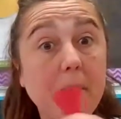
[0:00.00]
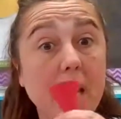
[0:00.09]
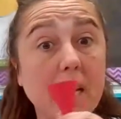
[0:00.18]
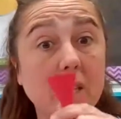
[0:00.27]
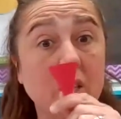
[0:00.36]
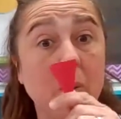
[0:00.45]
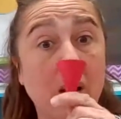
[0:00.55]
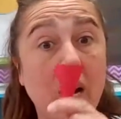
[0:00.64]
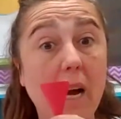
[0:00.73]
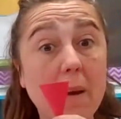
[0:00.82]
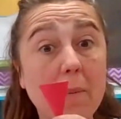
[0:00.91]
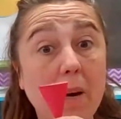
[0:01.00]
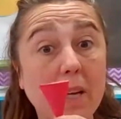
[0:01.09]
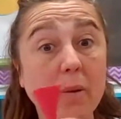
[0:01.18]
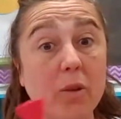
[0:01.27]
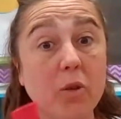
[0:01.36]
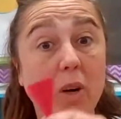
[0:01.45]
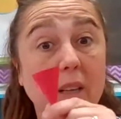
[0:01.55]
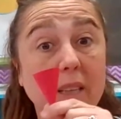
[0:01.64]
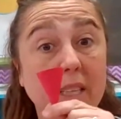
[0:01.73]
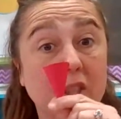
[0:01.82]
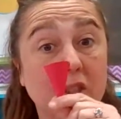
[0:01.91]
And so I want you to draw at
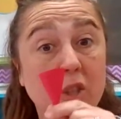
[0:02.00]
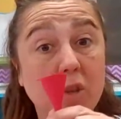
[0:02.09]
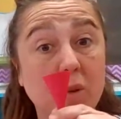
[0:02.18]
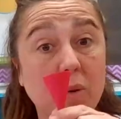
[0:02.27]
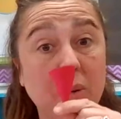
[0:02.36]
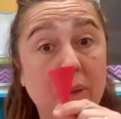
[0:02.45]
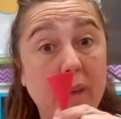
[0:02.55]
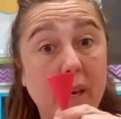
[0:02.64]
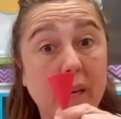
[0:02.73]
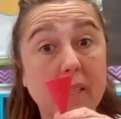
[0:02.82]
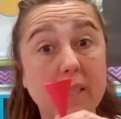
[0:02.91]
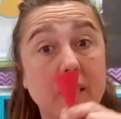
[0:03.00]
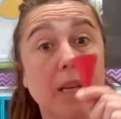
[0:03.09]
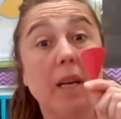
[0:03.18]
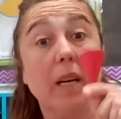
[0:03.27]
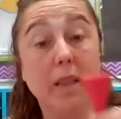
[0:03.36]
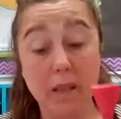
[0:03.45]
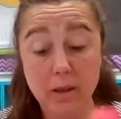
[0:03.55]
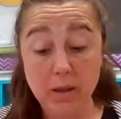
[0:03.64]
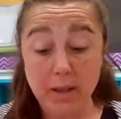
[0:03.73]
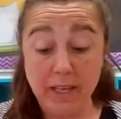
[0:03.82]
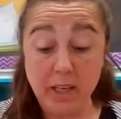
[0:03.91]
least 2 things that
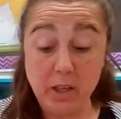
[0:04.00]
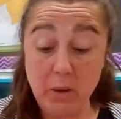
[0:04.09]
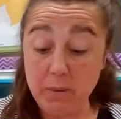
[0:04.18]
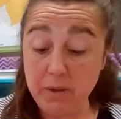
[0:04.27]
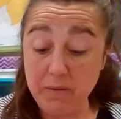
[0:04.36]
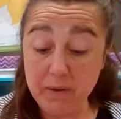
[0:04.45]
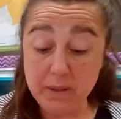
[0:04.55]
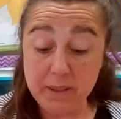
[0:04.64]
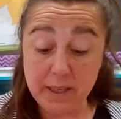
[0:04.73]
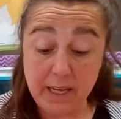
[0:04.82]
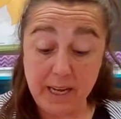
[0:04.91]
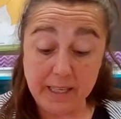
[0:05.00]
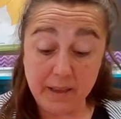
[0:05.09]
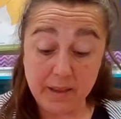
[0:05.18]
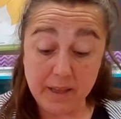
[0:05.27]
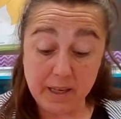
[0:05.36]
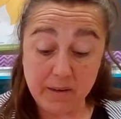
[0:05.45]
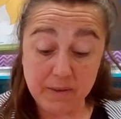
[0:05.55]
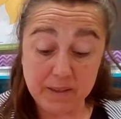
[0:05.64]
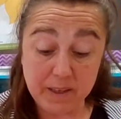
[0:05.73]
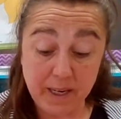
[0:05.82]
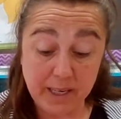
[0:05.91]
look like a cone. The first thing I can think of
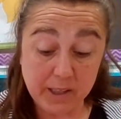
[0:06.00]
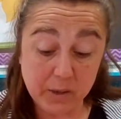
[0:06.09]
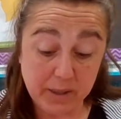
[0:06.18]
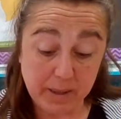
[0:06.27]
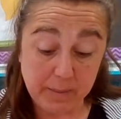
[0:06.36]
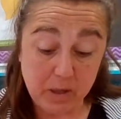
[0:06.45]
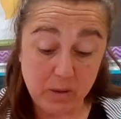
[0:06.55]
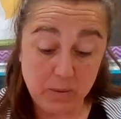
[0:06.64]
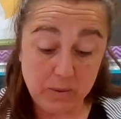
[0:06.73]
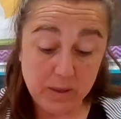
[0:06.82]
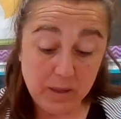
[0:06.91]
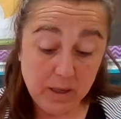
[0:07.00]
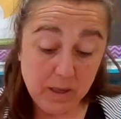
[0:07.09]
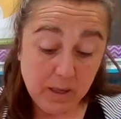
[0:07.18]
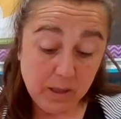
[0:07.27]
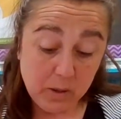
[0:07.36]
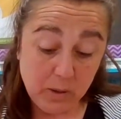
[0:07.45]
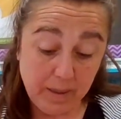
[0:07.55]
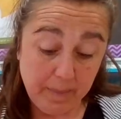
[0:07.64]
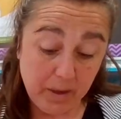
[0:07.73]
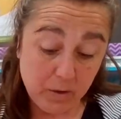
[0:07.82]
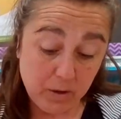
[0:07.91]
is an ice cream cone. So I'm
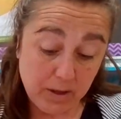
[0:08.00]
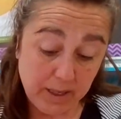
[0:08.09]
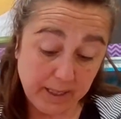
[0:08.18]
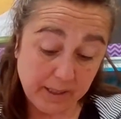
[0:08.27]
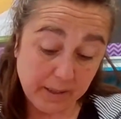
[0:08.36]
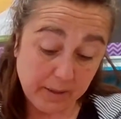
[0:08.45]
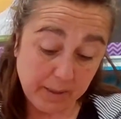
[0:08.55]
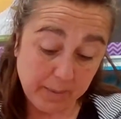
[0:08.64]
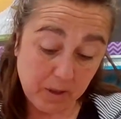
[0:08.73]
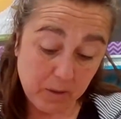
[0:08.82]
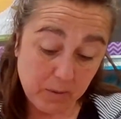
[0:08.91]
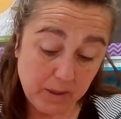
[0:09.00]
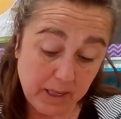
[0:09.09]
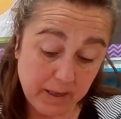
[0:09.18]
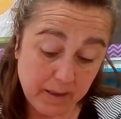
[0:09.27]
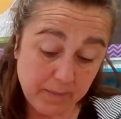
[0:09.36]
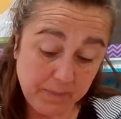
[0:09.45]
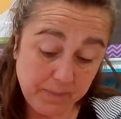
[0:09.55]
going to draw an ice cream cone there.